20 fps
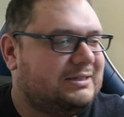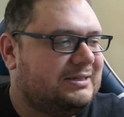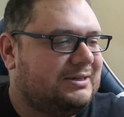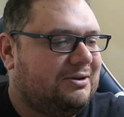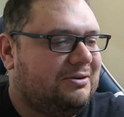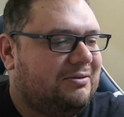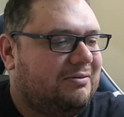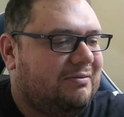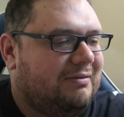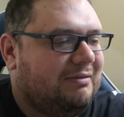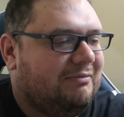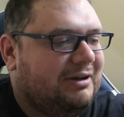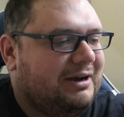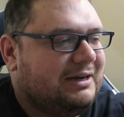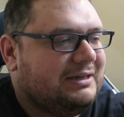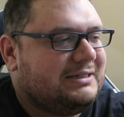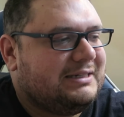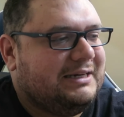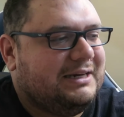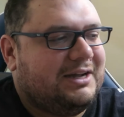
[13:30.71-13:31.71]
so when
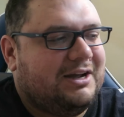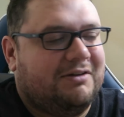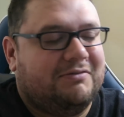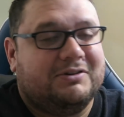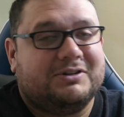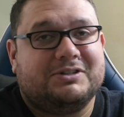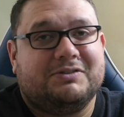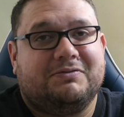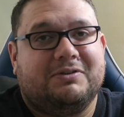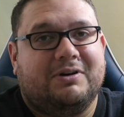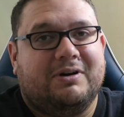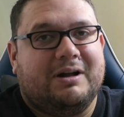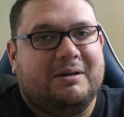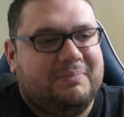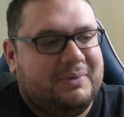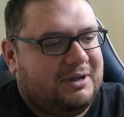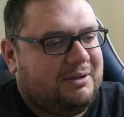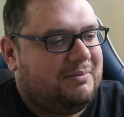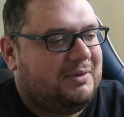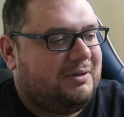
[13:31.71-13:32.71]
I see covers of her, I
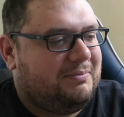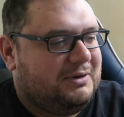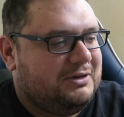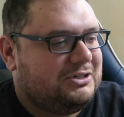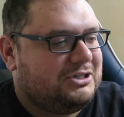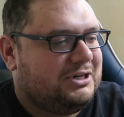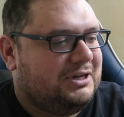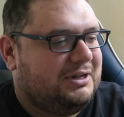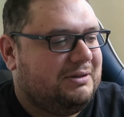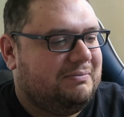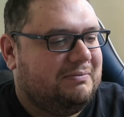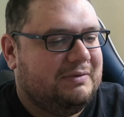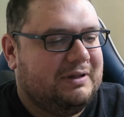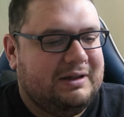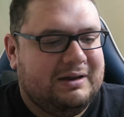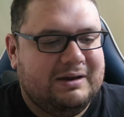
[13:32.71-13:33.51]
pick them up usually.